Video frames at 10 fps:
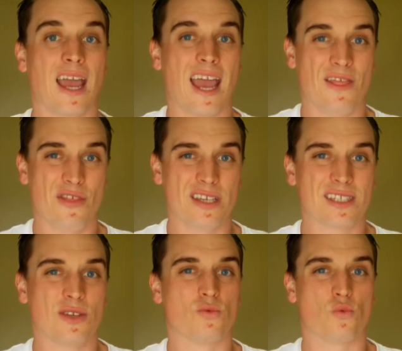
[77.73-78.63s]
And this
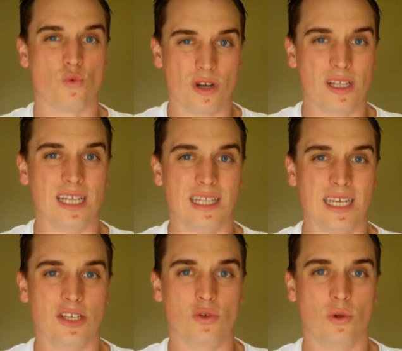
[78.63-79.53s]
can really
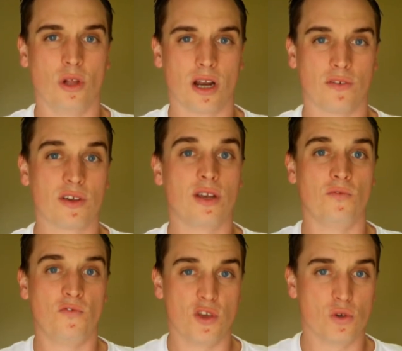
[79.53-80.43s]
lead to a lot of
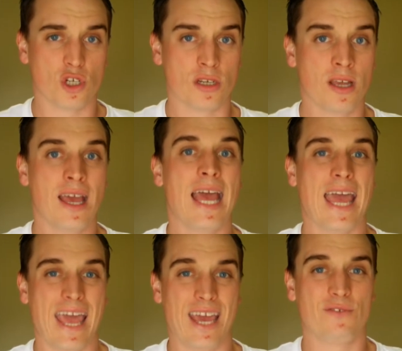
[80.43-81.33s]
confusion
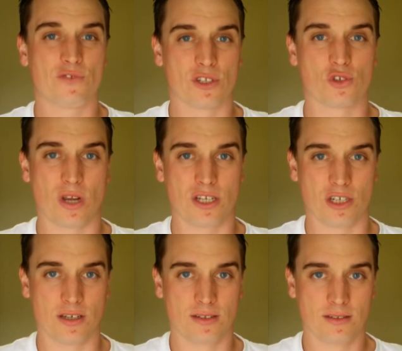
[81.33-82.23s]
and frustration.